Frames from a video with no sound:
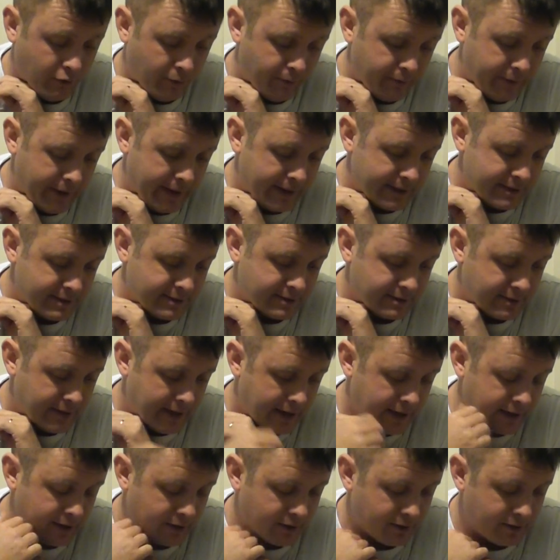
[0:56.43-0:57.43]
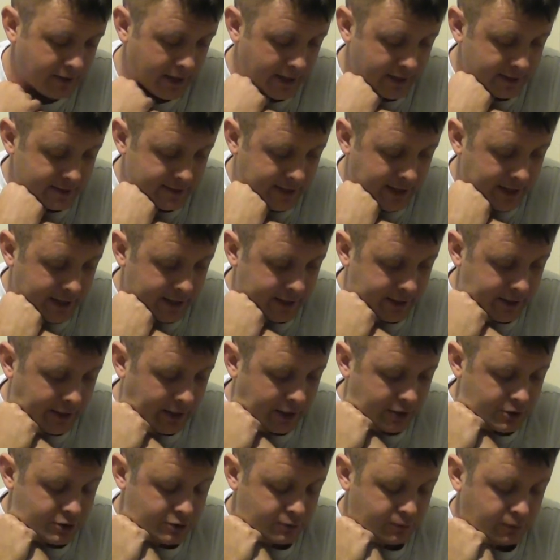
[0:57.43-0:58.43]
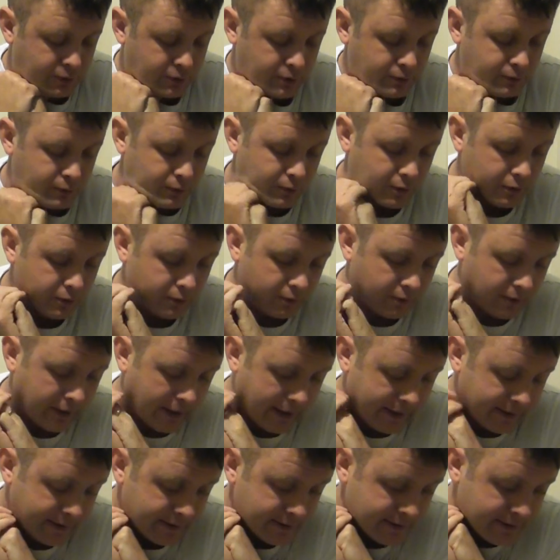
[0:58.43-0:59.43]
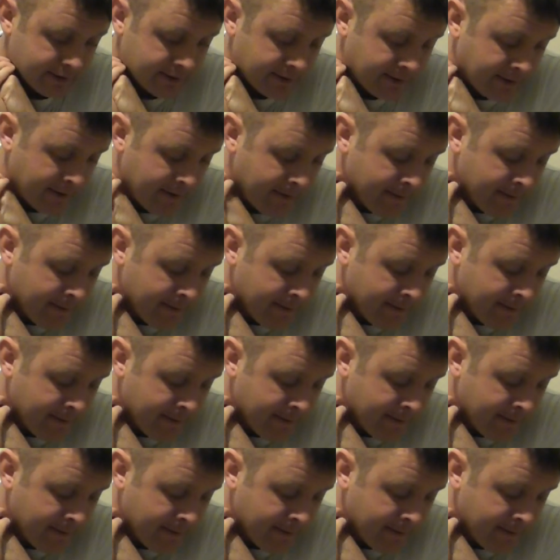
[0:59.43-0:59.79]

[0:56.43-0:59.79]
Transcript: this in tying the actual hook lengths.